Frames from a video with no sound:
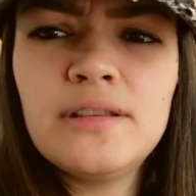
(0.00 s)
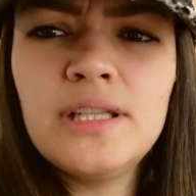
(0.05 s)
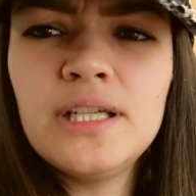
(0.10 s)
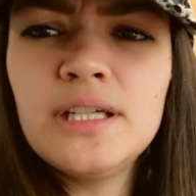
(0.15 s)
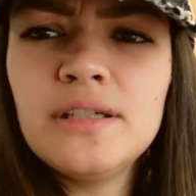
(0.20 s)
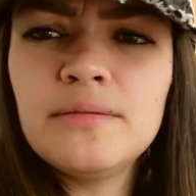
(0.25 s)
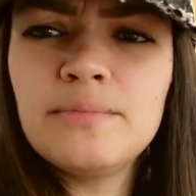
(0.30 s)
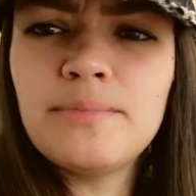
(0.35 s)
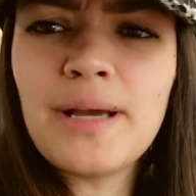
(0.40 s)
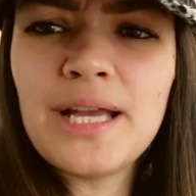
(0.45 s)

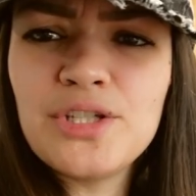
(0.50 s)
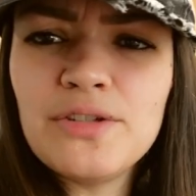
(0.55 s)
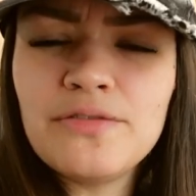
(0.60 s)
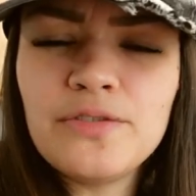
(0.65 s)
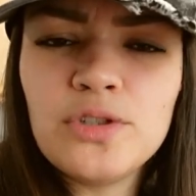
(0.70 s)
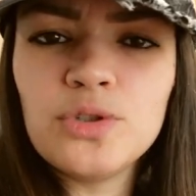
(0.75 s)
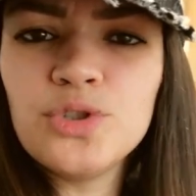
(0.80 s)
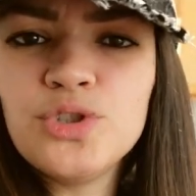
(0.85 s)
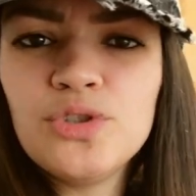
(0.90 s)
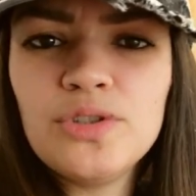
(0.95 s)
thing batch
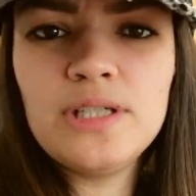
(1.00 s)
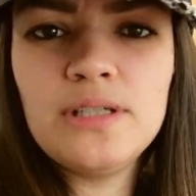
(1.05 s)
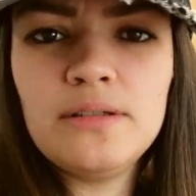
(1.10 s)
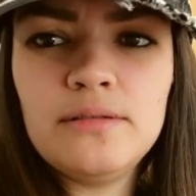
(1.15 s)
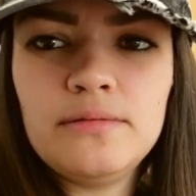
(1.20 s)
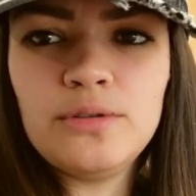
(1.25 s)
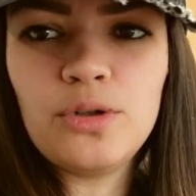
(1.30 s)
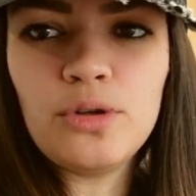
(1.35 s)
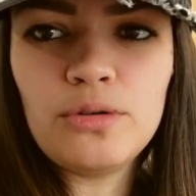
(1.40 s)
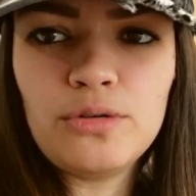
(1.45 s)
of grocery...
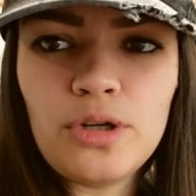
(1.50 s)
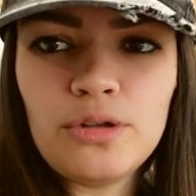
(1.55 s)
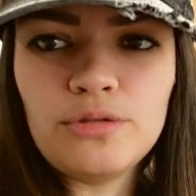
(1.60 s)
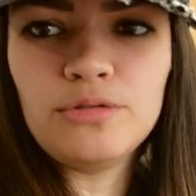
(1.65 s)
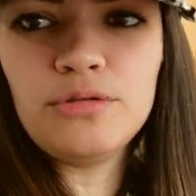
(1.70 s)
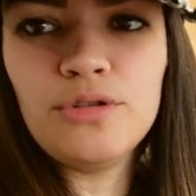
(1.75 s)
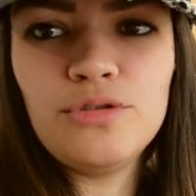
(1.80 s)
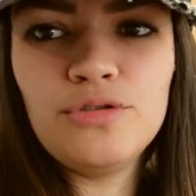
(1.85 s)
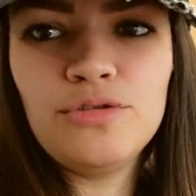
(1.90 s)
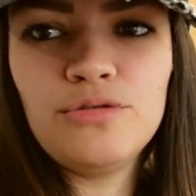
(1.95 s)

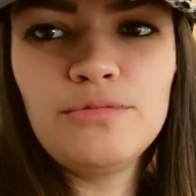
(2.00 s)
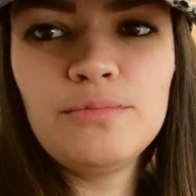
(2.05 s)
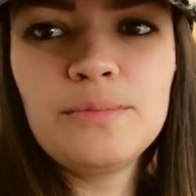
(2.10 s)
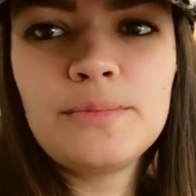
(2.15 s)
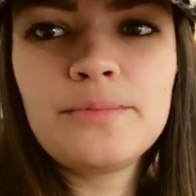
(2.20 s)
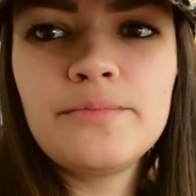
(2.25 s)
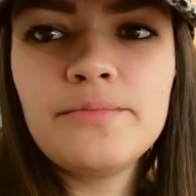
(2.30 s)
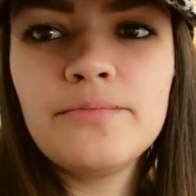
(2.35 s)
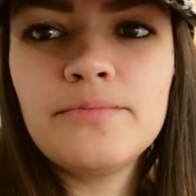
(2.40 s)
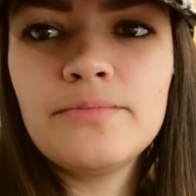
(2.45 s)
March
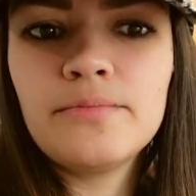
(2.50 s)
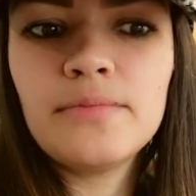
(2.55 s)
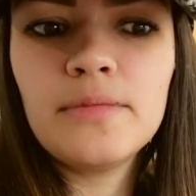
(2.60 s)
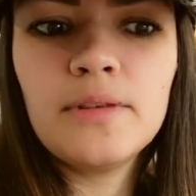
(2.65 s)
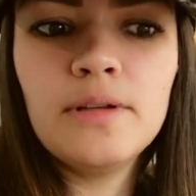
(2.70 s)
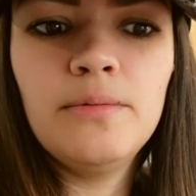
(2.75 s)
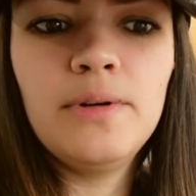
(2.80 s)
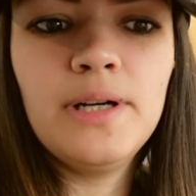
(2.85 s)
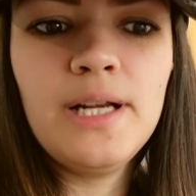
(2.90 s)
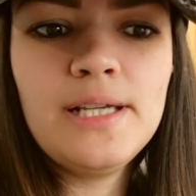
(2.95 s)

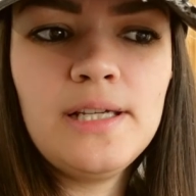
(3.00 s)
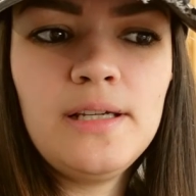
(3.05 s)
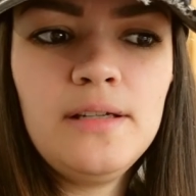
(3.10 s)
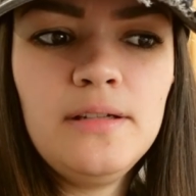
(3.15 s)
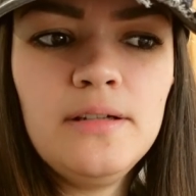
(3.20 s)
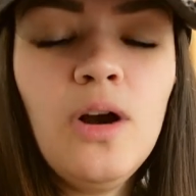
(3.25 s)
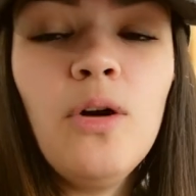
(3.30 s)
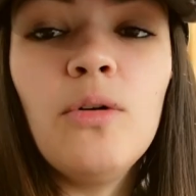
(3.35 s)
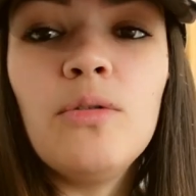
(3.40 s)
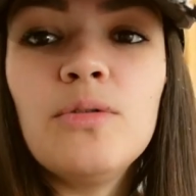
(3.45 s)
what I
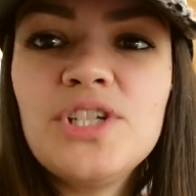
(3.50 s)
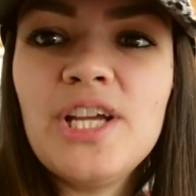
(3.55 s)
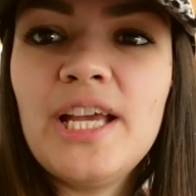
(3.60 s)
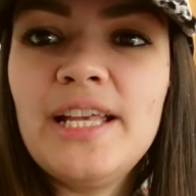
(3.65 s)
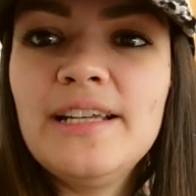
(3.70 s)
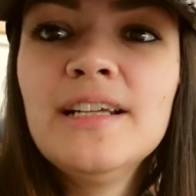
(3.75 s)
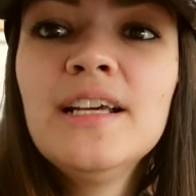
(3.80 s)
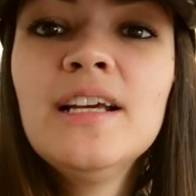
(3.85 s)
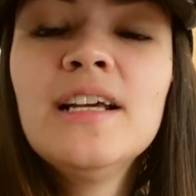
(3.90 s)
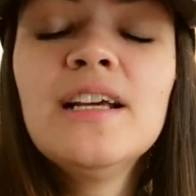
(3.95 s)
say? Oh,
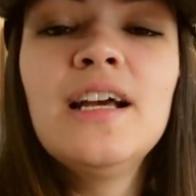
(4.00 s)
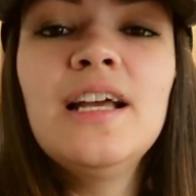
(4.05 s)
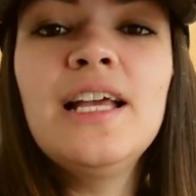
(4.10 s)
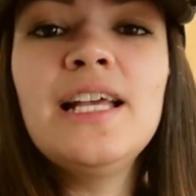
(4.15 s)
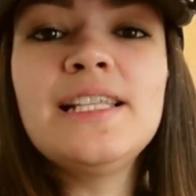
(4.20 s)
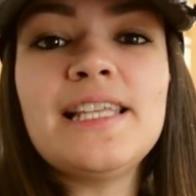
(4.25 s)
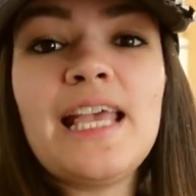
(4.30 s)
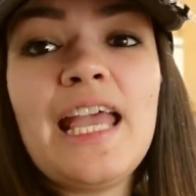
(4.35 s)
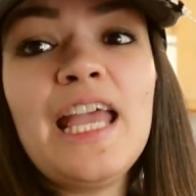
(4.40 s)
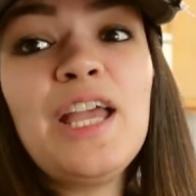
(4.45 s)
shit.
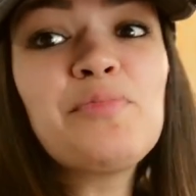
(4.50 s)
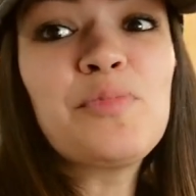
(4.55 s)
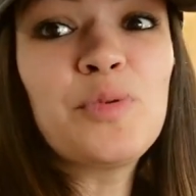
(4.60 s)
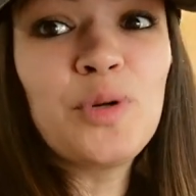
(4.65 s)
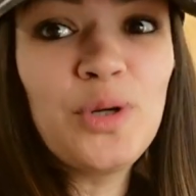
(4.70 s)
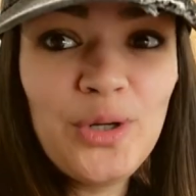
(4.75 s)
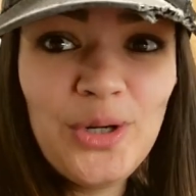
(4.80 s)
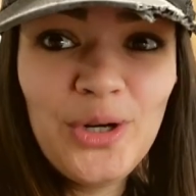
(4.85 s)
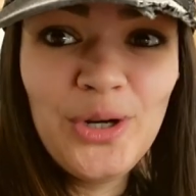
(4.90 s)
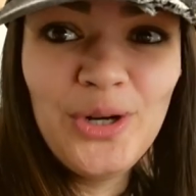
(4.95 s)
It's
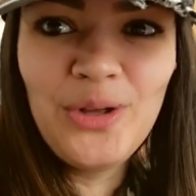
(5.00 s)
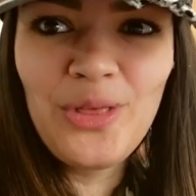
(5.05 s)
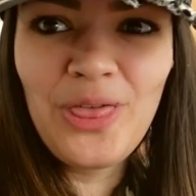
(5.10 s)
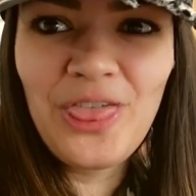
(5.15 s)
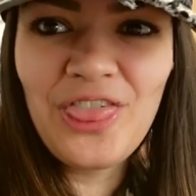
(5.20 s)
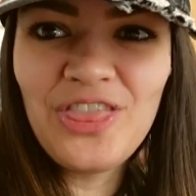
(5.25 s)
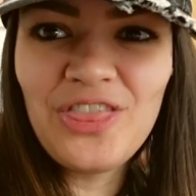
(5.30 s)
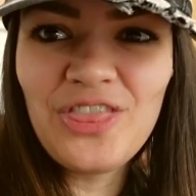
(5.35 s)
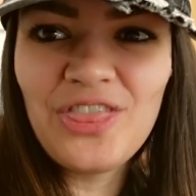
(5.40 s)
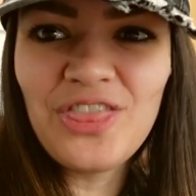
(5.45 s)
April
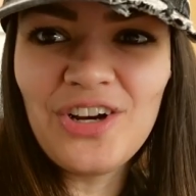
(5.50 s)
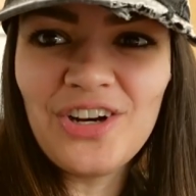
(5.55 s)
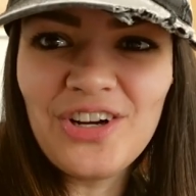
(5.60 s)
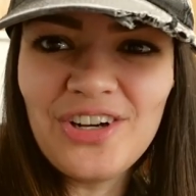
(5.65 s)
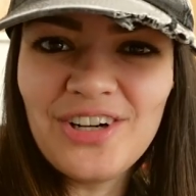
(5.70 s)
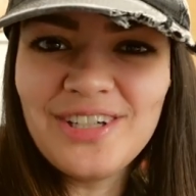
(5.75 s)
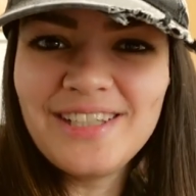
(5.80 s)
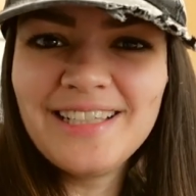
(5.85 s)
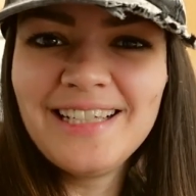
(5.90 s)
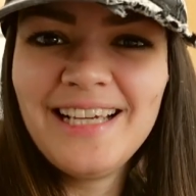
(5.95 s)

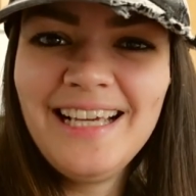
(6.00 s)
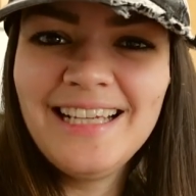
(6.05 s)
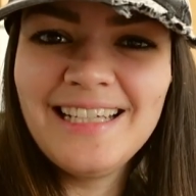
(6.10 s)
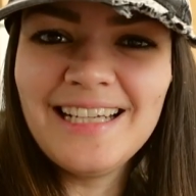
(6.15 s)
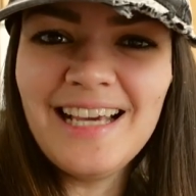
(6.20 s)
3rd,